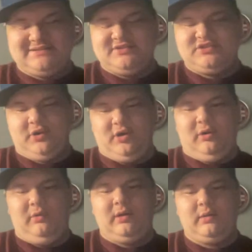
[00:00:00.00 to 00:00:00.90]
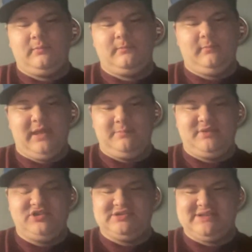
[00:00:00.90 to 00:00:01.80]
Disco. Yeah,
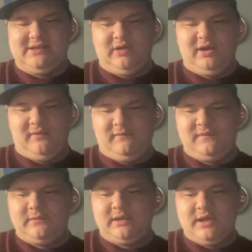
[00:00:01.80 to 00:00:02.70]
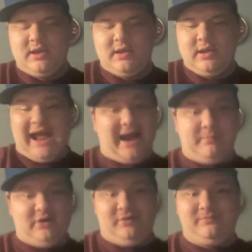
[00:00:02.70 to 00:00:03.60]
Bee Gees I love.
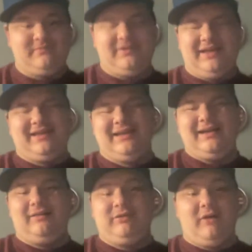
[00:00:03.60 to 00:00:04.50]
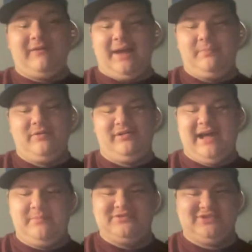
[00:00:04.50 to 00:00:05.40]
ABBA, I love ABBA.
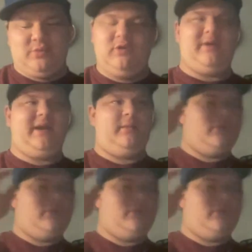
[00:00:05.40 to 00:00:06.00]
ABBA is like one of my